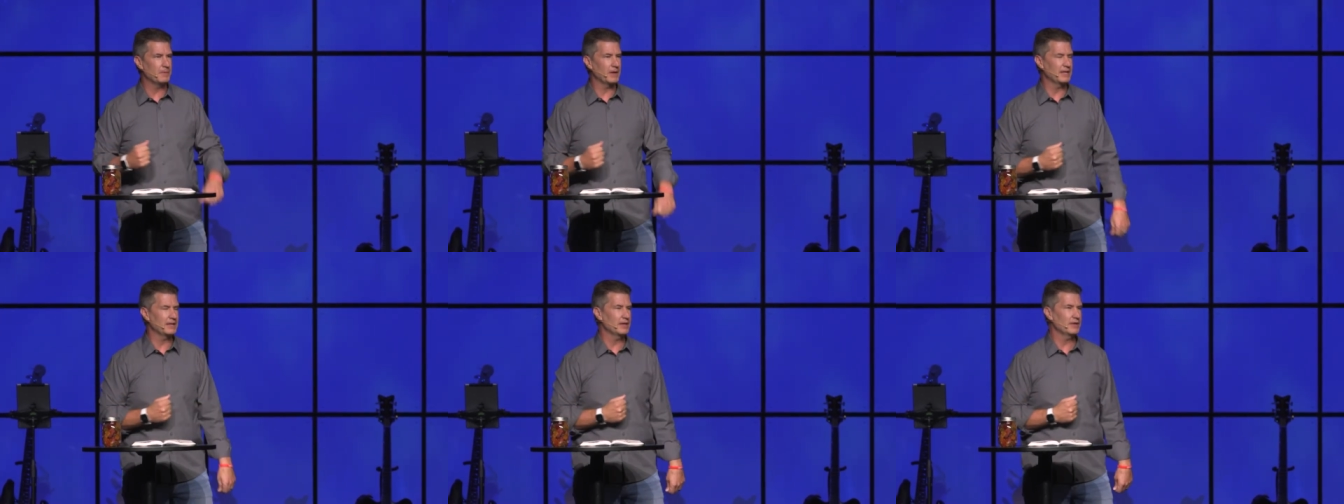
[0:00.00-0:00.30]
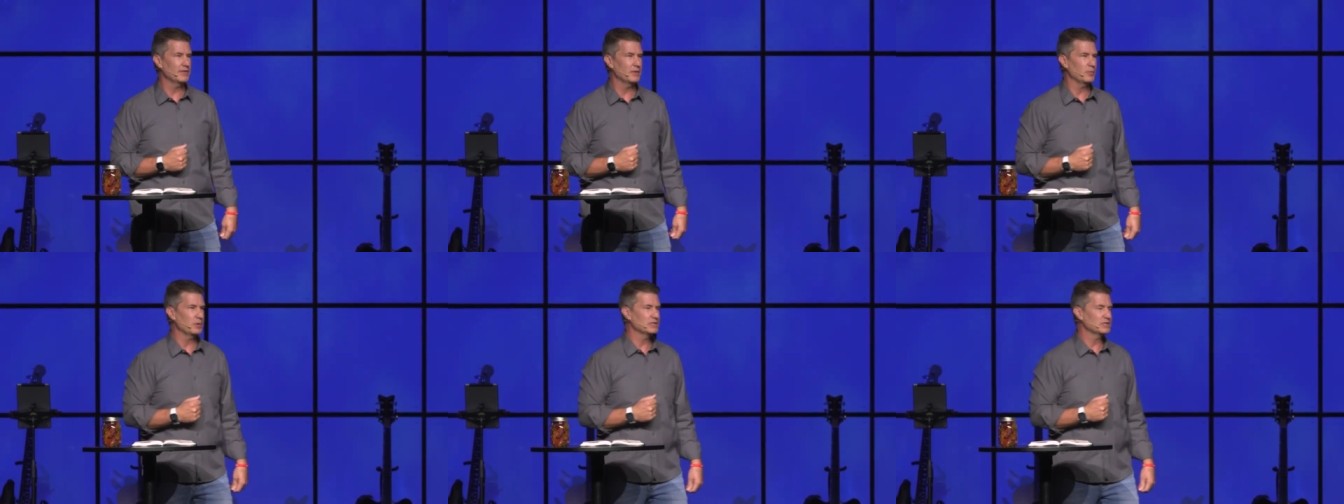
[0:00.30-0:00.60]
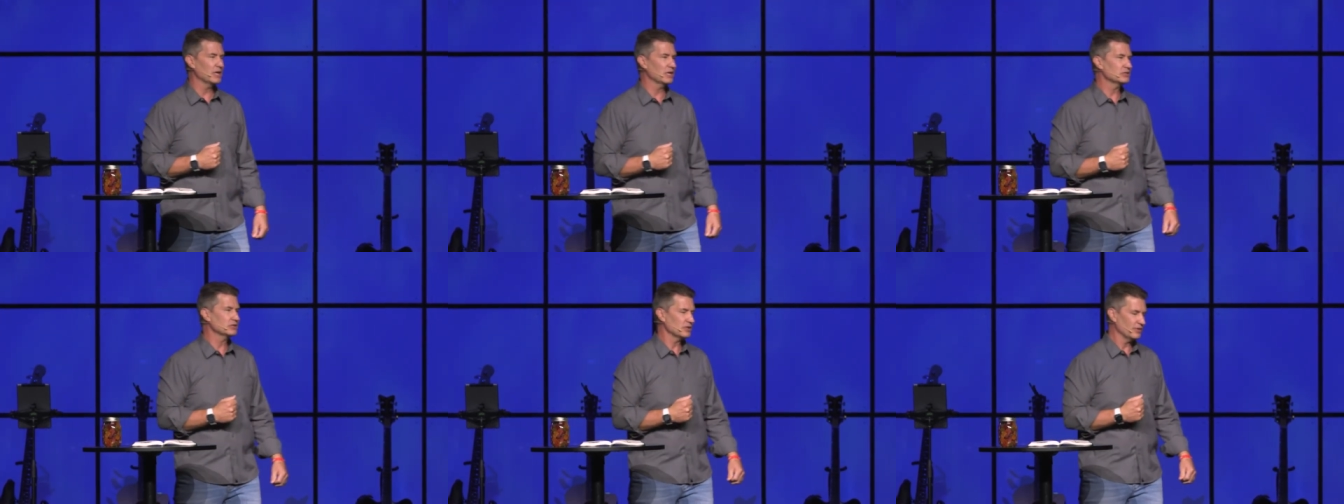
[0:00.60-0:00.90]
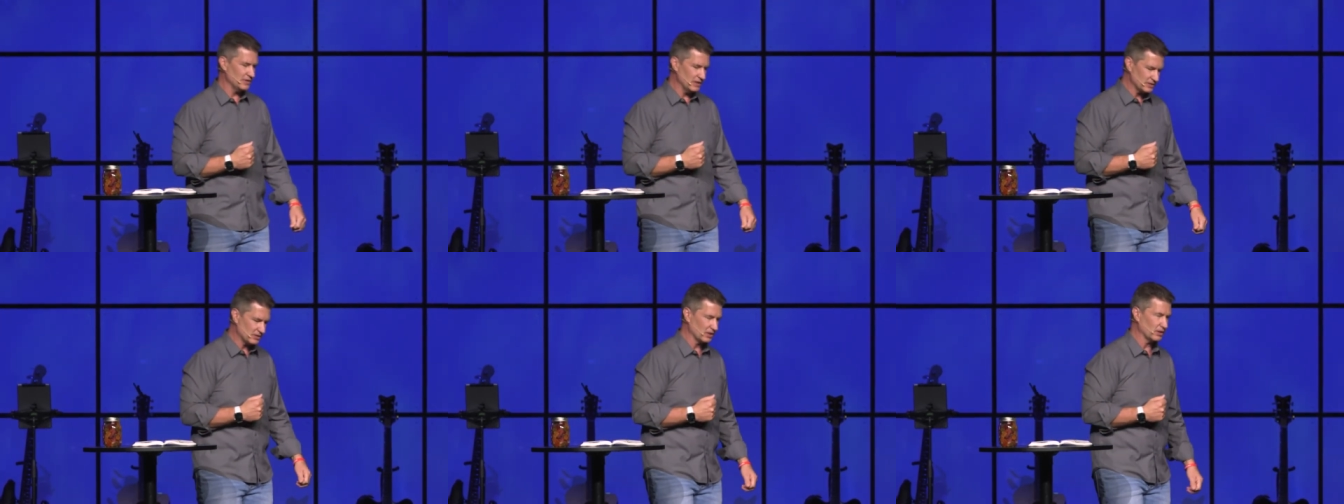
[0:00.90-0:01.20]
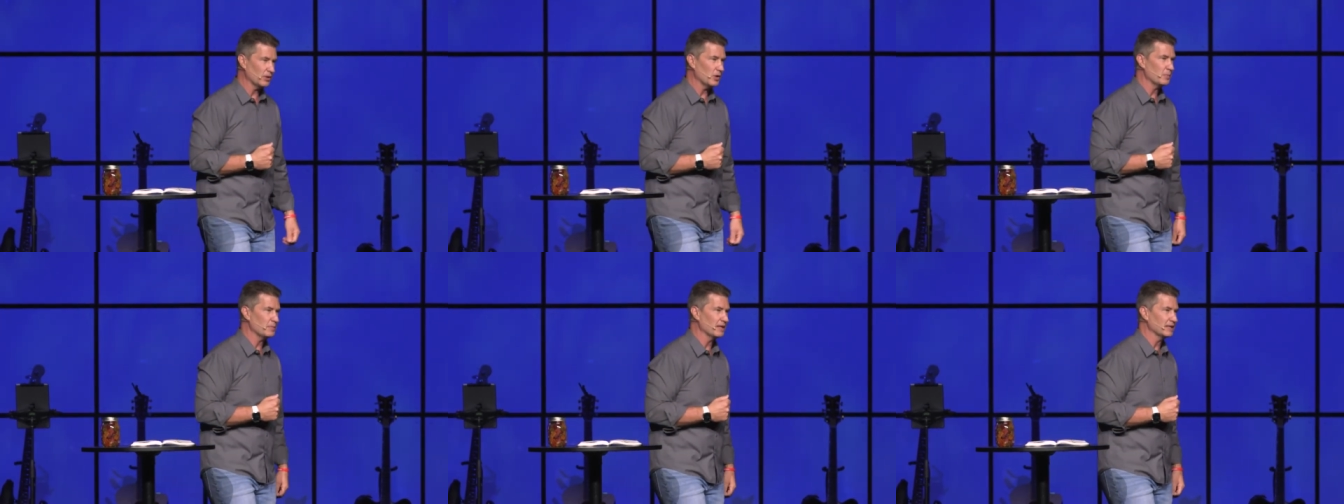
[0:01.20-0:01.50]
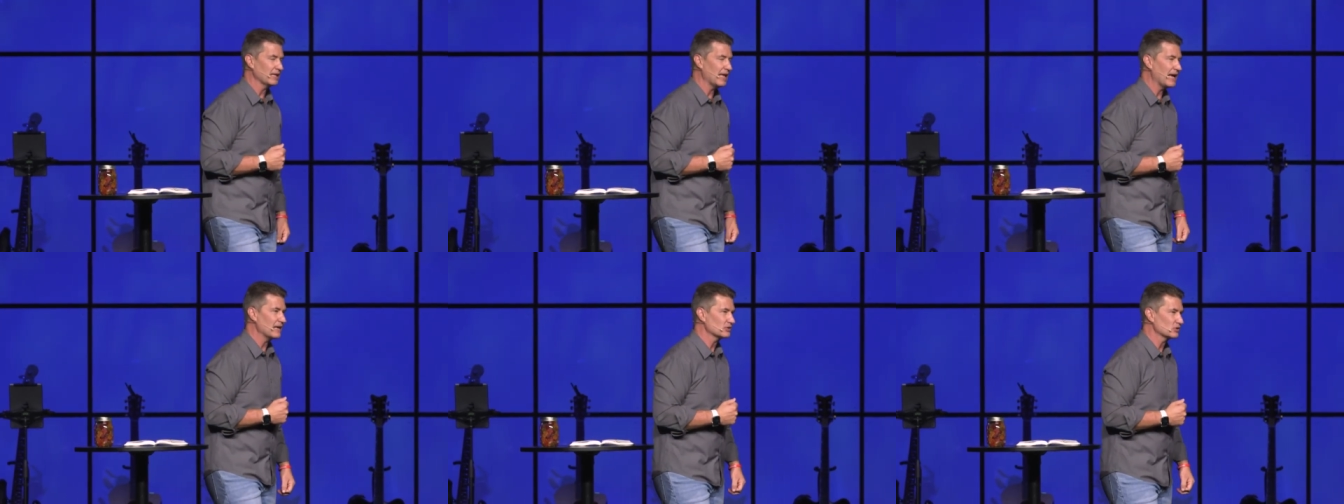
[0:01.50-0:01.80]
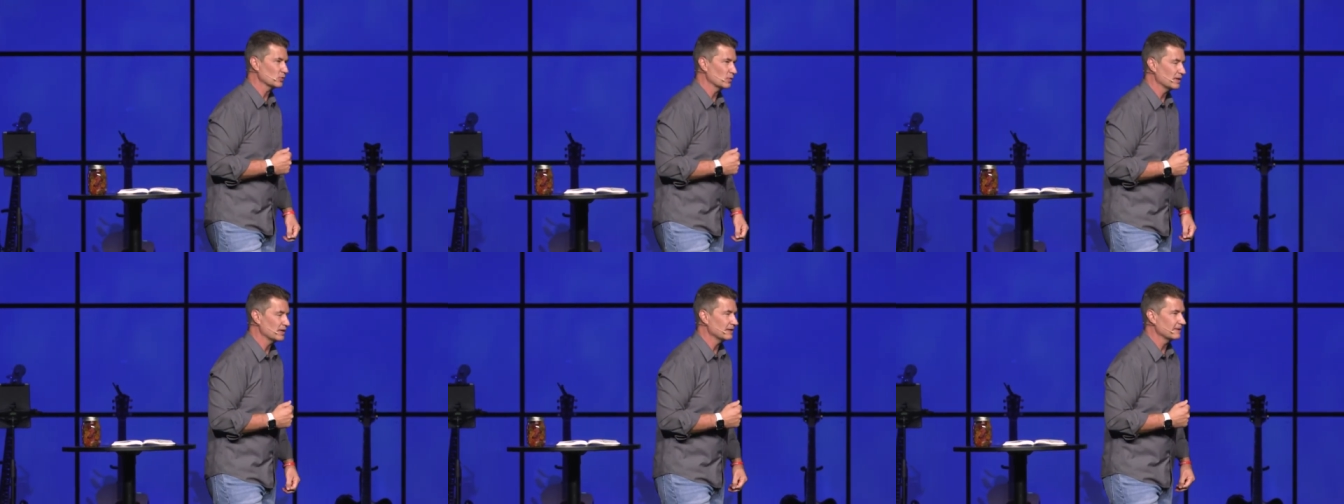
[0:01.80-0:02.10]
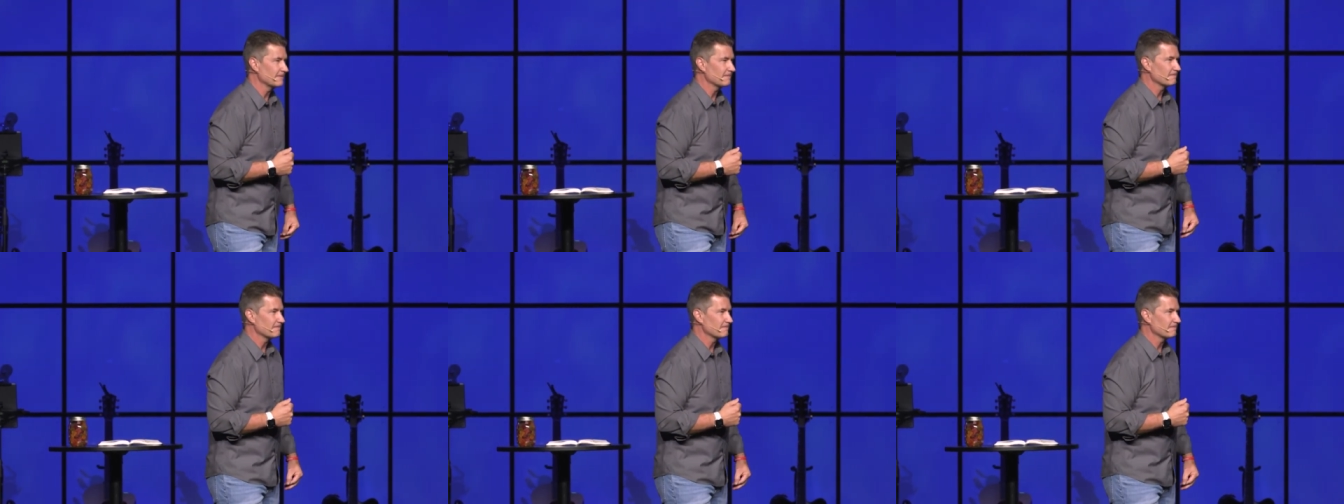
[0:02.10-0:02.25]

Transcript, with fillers: I know that we touched on this a little bit last week.